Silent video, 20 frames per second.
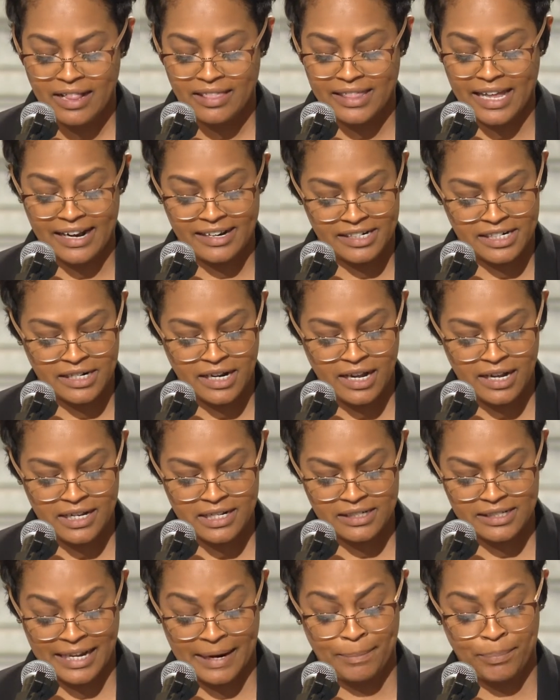that
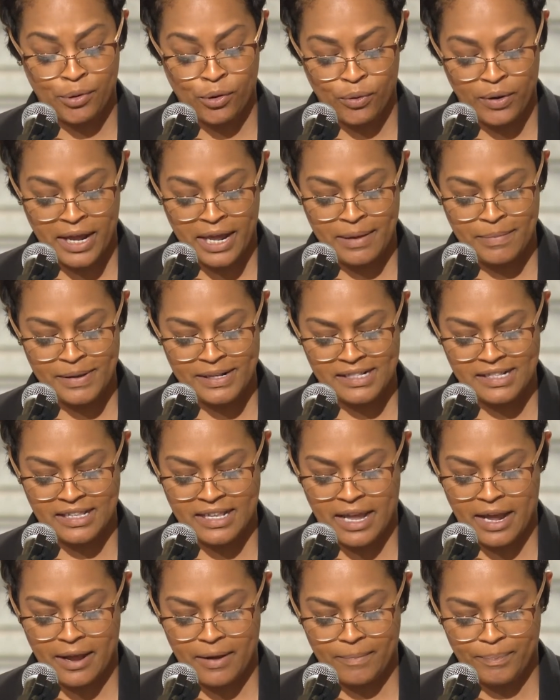does that prohibits
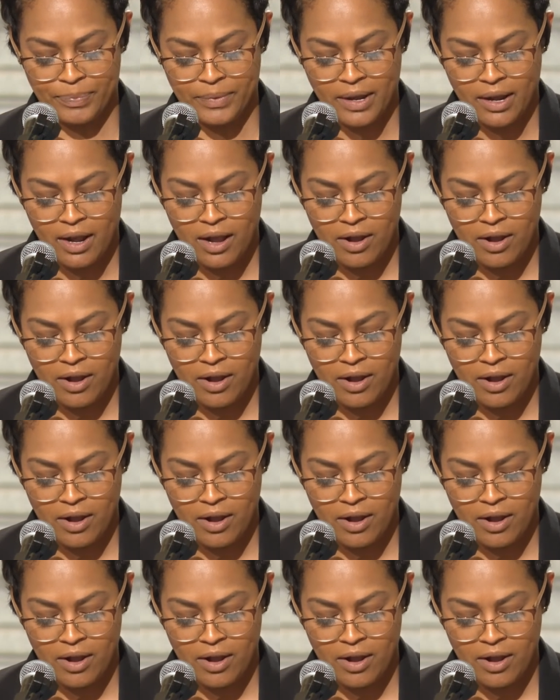them